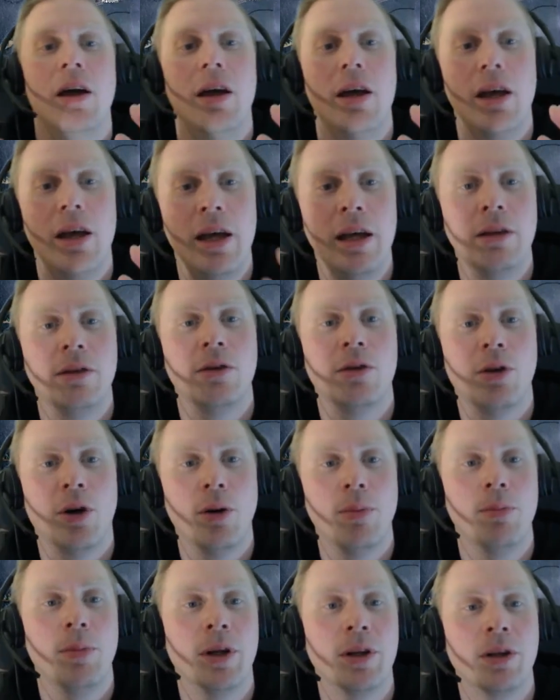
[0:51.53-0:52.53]
in
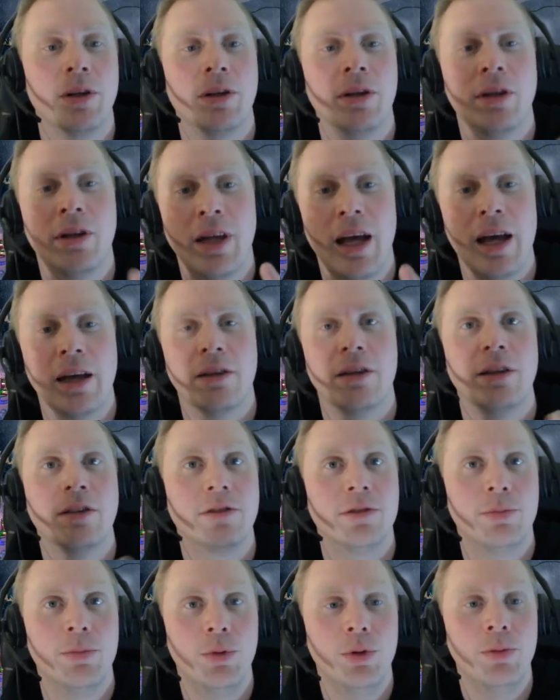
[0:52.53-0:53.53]
combat, the
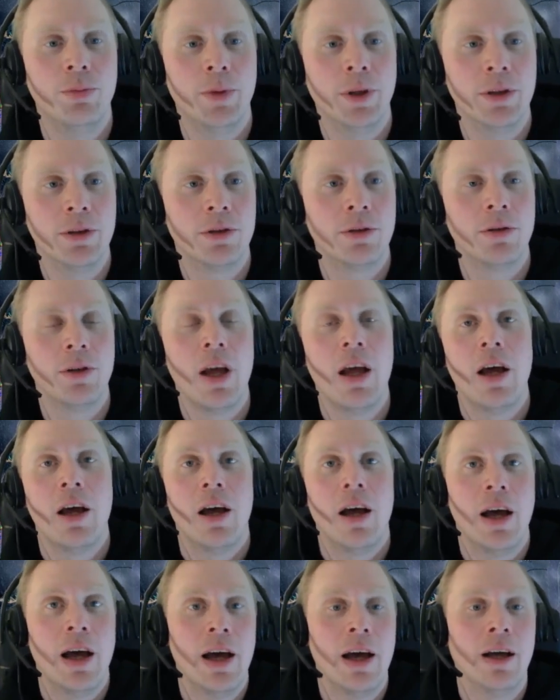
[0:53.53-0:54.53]
tactics movement.
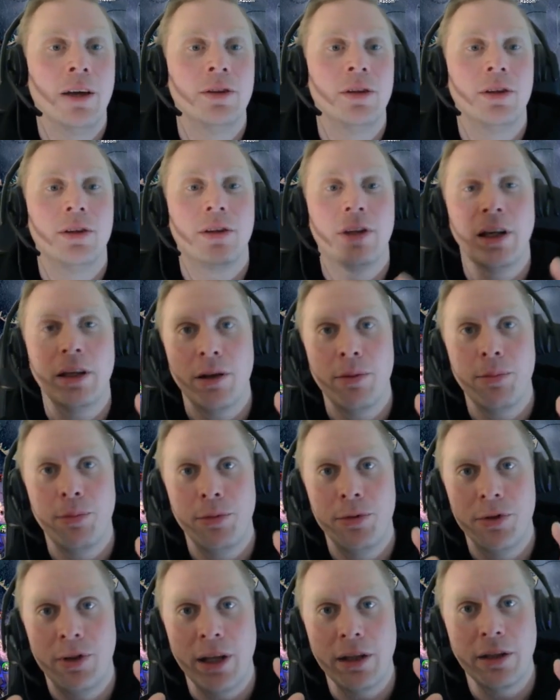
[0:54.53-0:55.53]
And the
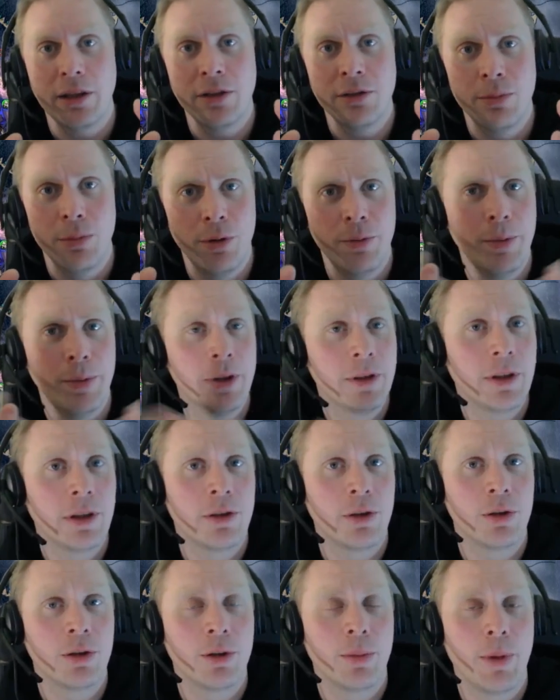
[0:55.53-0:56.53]
tactics movement I
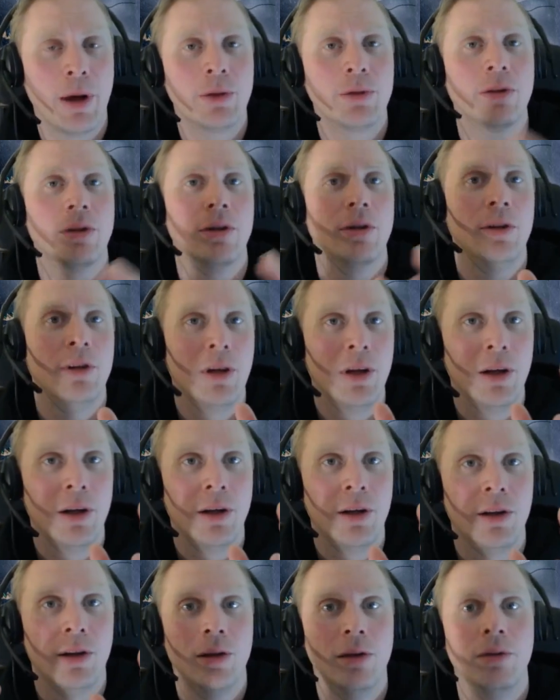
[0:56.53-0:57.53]
talked about
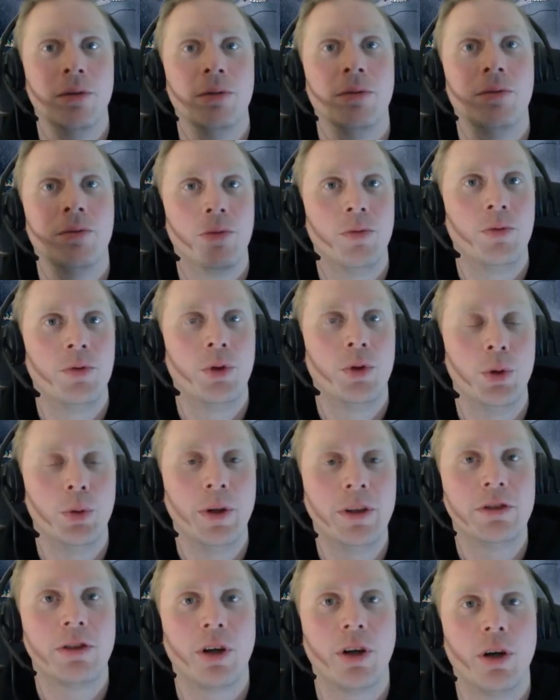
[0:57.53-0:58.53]
2
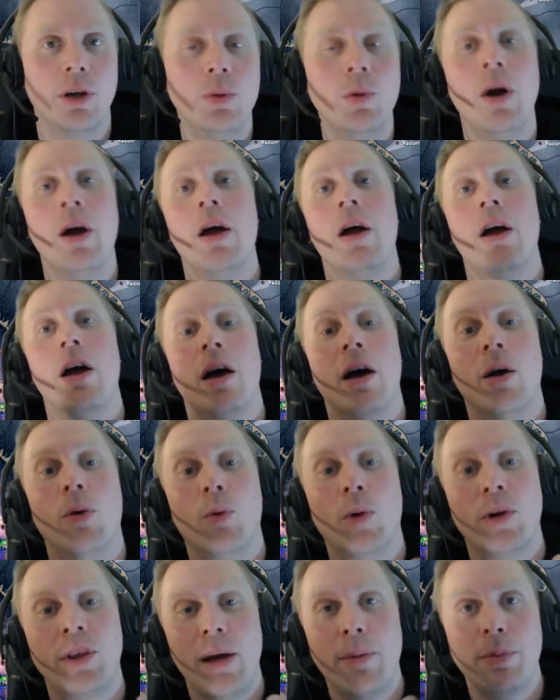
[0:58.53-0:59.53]
weeks ago.
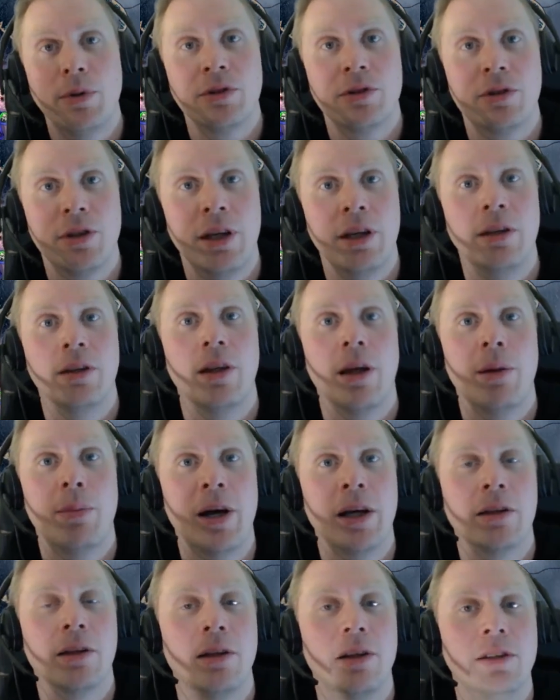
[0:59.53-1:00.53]
What happens in a
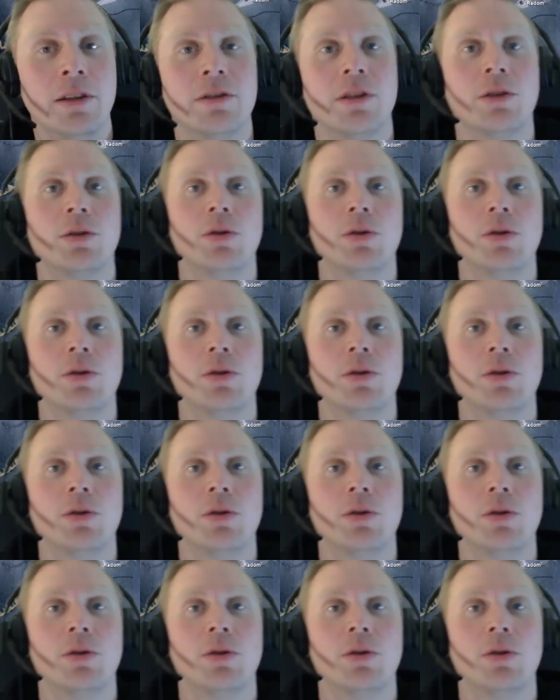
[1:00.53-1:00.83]
battle is that